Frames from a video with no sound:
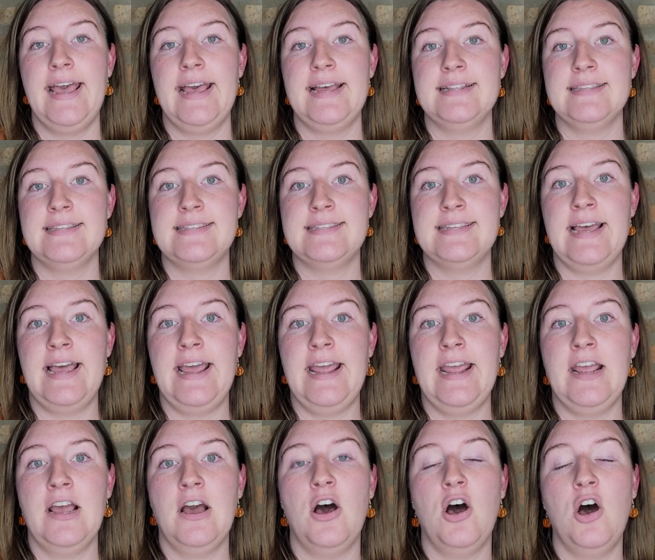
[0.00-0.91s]
and
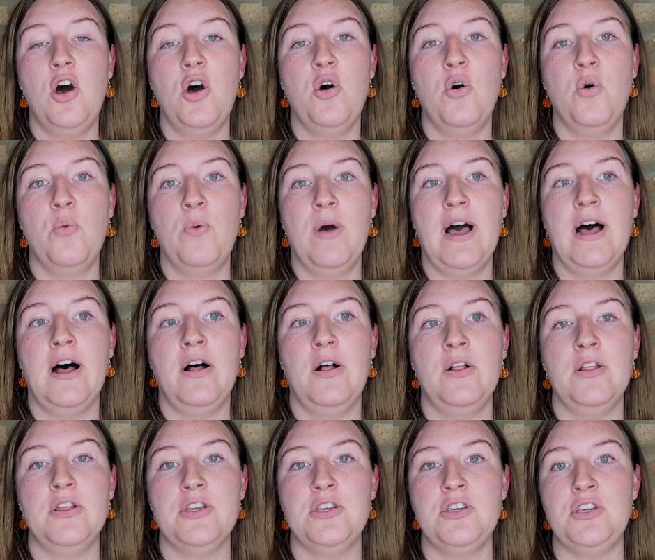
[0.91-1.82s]
say, "Oh,
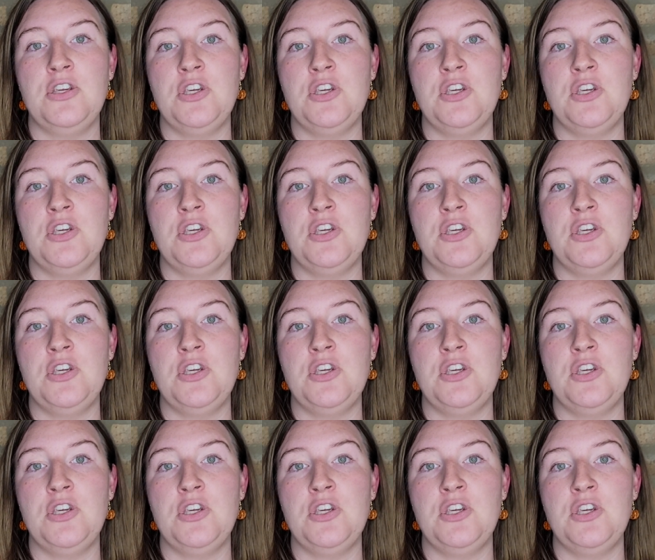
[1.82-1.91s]
well,